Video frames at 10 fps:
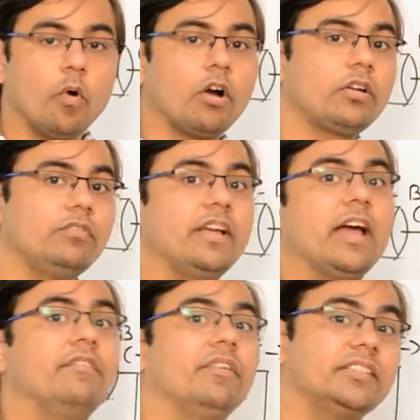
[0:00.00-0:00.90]
what we
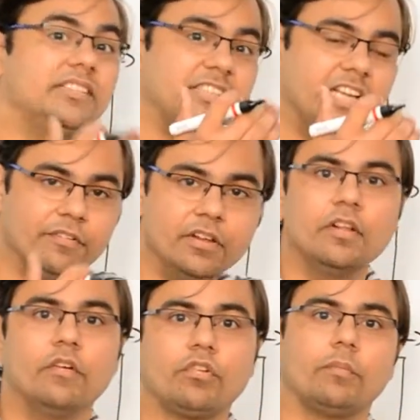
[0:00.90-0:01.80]
have received
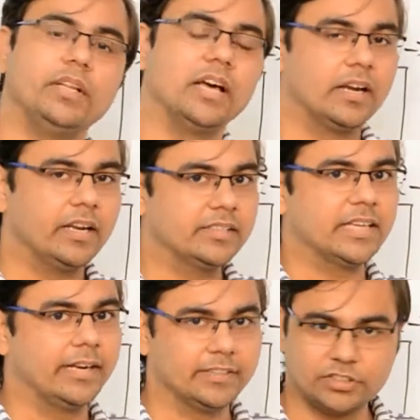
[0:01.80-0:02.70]
from the earlier
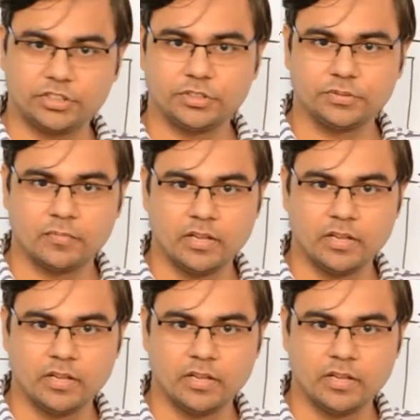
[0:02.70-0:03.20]
scientists.